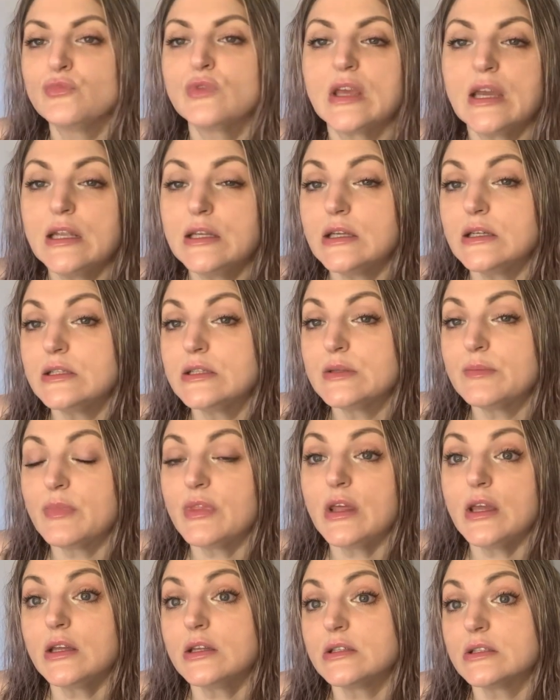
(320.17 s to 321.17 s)
It does some
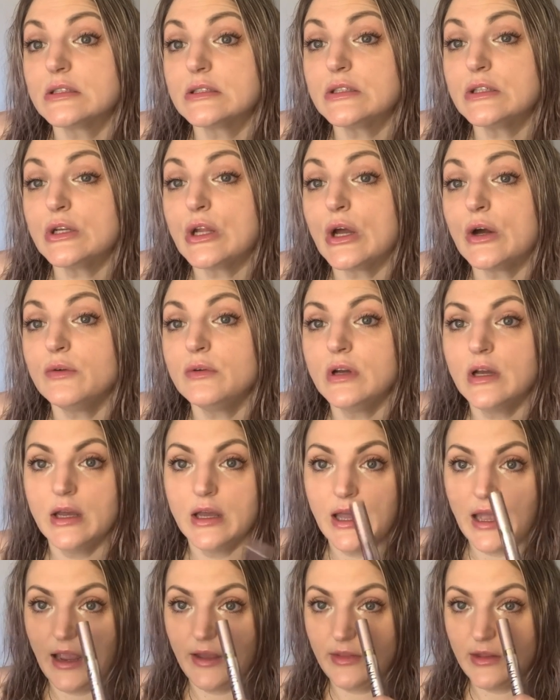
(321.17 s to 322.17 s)
things, you know?
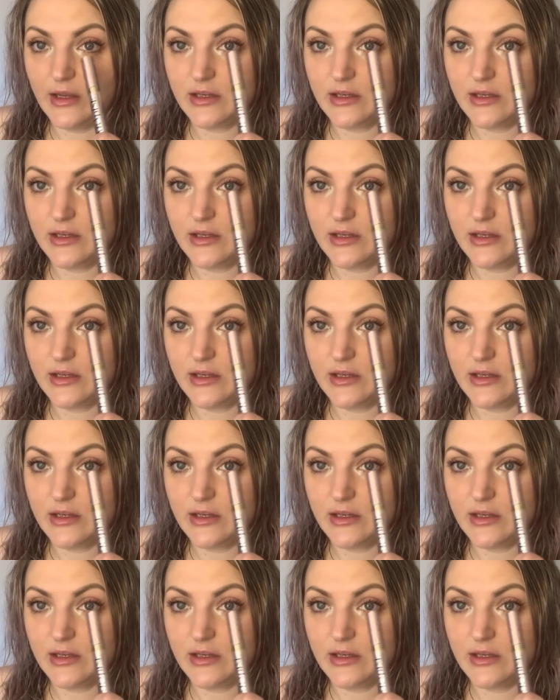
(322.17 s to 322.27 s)
And then